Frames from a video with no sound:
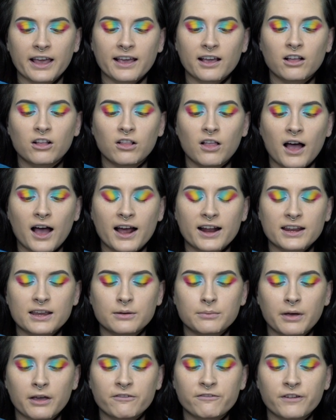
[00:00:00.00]
a clot
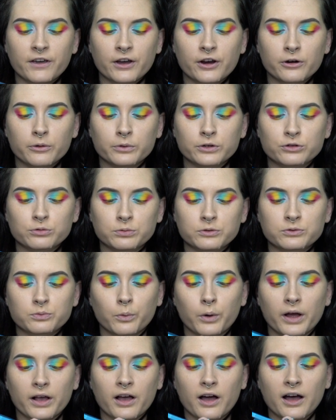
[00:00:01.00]
in my finger, which was
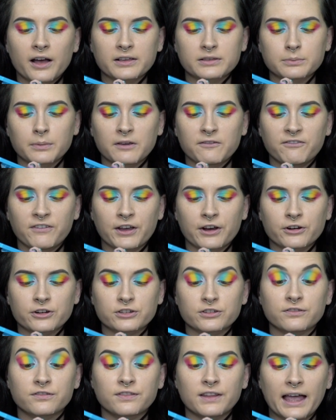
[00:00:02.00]
what caused my finger
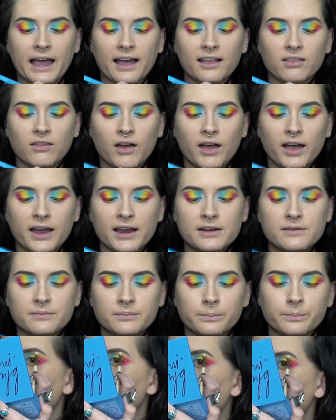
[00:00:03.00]
to flatline.
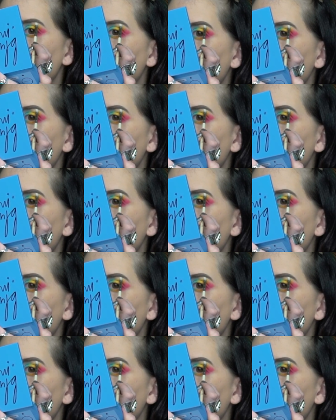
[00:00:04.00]
And